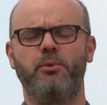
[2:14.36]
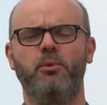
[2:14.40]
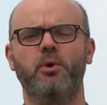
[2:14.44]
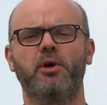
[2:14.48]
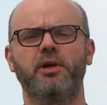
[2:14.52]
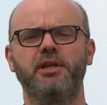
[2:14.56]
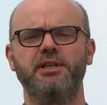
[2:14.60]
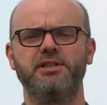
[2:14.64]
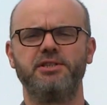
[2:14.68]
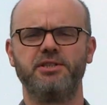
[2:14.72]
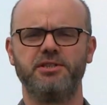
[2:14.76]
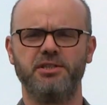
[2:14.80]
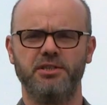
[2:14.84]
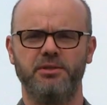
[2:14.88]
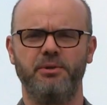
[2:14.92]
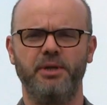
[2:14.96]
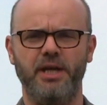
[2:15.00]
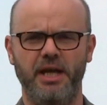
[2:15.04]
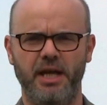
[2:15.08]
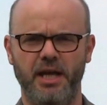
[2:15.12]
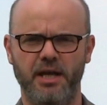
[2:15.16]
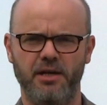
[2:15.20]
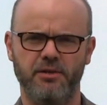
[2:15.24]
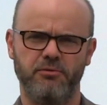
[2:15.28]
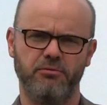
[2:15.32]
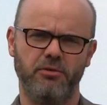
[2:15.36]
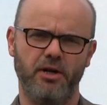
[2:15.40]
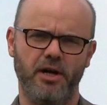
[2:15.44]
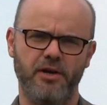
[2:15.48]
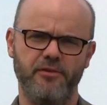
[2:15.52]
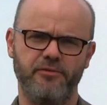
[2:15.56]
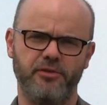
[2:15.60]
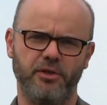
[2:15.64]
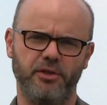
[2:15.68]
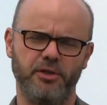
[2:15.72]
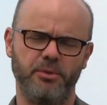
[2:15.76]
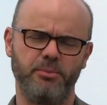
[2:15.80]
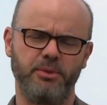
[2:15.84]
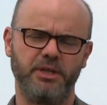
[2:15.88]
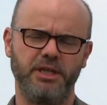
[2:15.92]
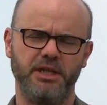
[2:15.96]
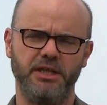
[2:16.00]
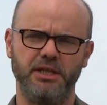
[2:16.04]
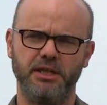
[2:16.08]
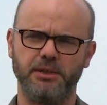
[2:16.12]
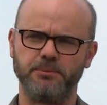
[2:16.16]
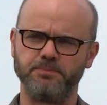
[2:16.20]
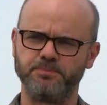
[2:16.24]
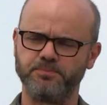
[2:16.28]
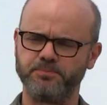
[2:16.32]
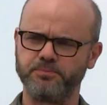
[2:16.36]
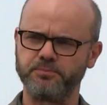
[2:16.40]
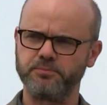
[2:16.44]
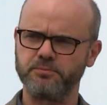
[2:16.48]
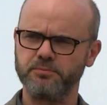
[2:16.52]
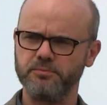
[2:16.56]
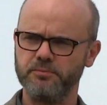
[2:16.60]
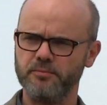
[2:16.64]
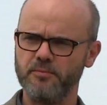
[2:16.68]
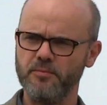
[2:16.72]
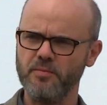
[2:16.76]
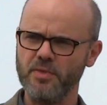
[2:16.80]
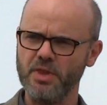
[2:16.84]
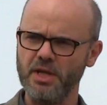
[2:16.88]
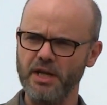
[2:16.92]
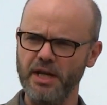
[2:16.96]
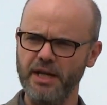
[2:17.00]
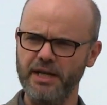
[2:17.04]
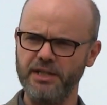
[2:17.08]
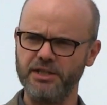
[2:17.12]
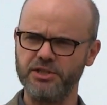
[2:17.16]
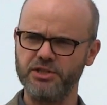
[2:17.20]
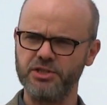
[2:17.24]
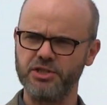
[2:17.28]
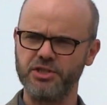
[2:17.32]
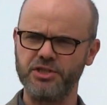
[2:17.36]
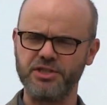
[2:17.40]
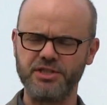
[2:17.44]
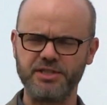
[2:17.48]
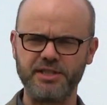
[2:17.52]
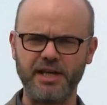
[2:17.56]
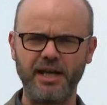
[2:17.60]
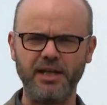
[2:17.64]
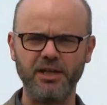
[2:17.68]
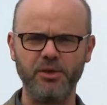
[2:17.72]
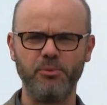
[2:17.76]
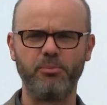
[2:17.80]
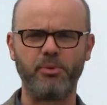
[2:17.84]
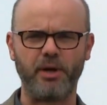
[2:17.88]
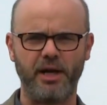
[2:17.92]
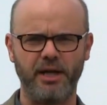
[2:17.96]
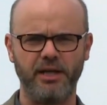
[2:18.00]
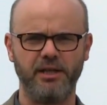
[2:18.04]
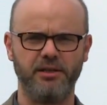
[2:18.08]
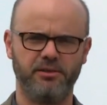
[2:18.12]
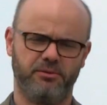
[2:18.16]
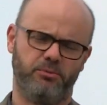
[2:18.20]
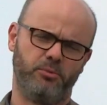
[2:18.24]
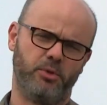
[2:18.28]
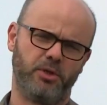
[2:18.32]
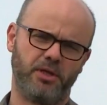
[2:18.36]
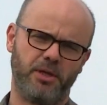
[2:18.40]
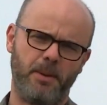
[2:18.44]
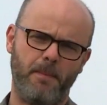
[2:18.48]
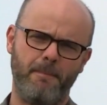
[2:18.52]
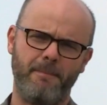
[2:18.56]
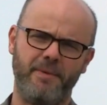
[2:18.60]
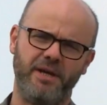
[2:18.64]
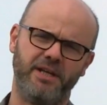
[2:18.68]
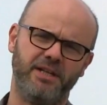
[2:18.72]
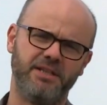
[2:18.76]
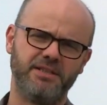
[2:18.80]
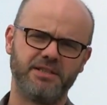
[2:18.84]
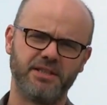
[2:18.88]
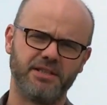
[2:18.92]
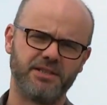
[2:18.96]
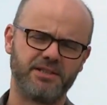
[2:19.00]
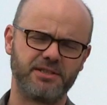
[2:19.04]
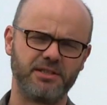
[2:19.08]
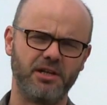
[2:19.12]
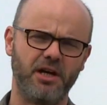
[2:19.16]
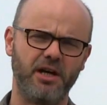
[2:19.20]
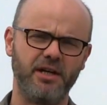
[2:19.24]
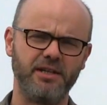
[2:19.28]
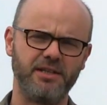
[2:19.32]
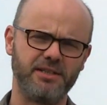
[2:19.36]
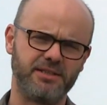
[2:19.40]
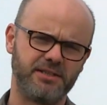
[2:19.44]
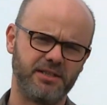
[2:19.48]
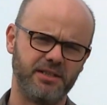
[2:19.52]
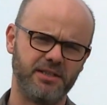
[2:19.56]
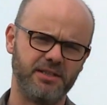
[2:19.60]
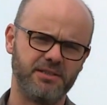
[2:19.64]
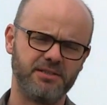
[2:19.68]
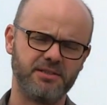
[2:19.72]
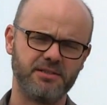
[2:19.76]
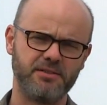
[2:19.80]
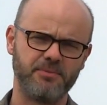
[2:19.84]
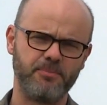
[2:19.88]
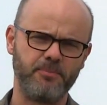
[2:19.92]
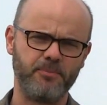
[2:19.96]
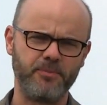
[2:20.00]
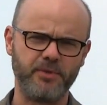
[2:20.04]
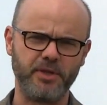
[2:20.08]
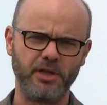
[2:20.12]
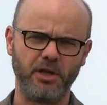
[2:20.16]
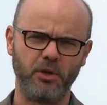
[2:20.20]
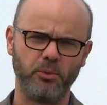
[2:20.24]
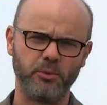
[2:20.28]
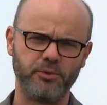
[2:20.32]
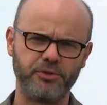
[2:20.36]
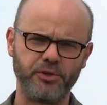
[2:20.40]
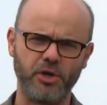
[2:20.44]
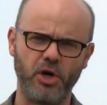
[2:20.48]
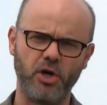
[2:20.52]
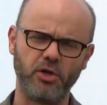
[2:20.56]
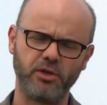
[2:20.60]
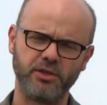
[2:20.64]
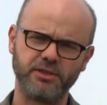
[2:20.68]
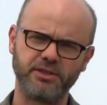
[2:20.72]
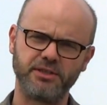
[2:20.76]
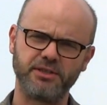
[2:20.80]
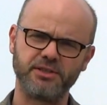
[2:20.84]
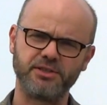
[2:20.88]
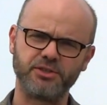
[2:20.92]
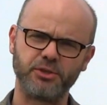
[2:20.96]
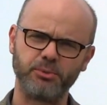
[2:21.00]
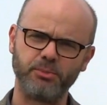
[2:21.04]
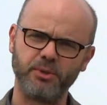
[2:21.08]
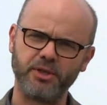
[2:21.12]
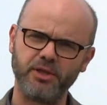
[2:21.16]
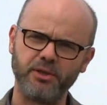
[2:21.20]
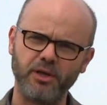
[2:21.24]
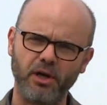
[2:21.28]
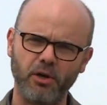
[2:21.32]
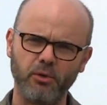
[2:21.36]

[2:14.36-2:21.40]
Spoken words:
wanted to do here, right from the beginning, is to celebrate what an amazing site this is, the old docks and some of the